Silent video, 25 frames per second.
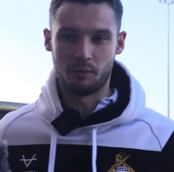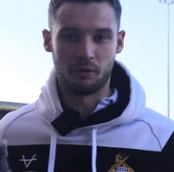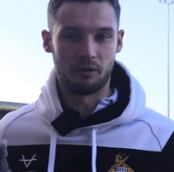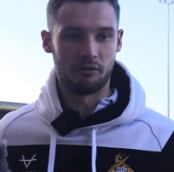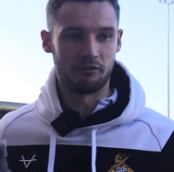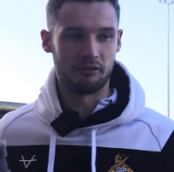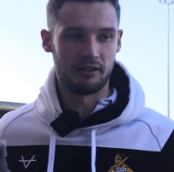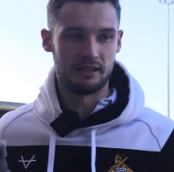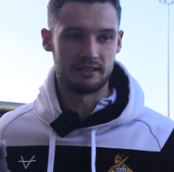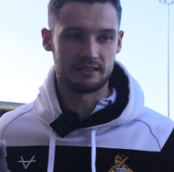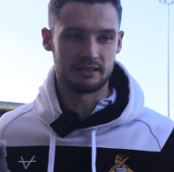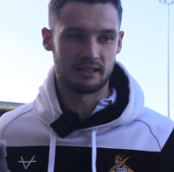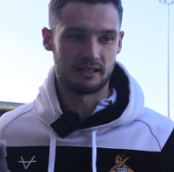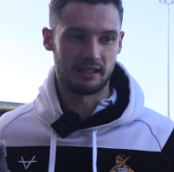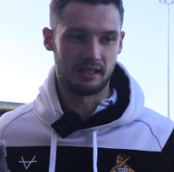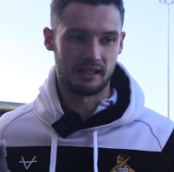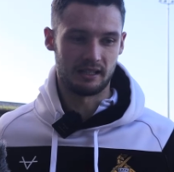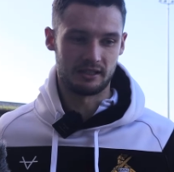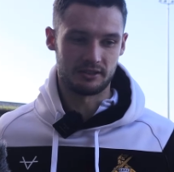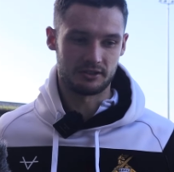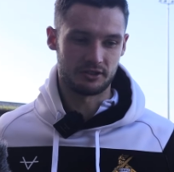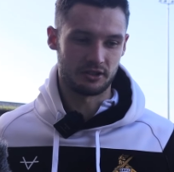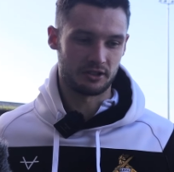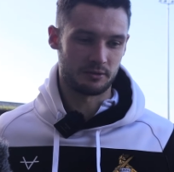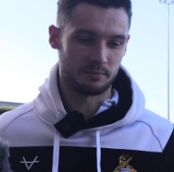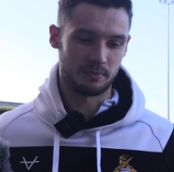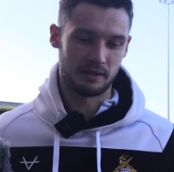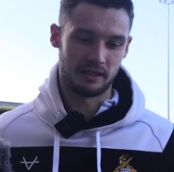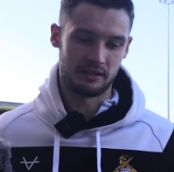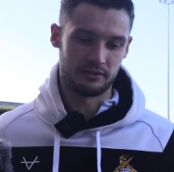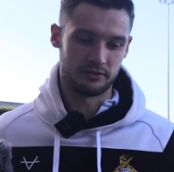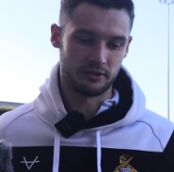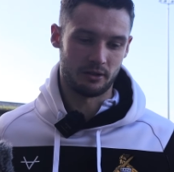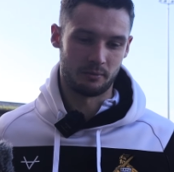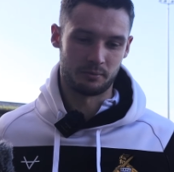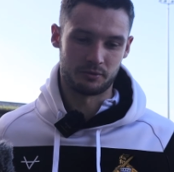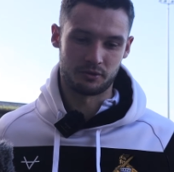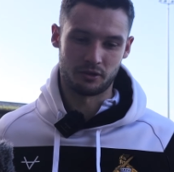but recently it's just
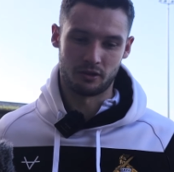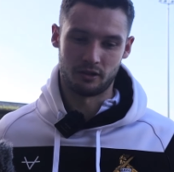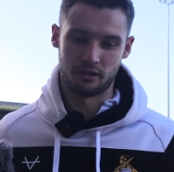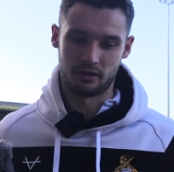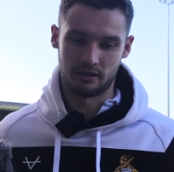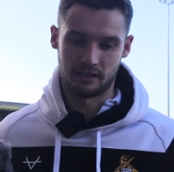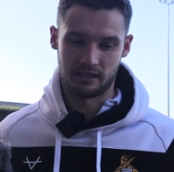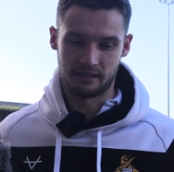been top draw.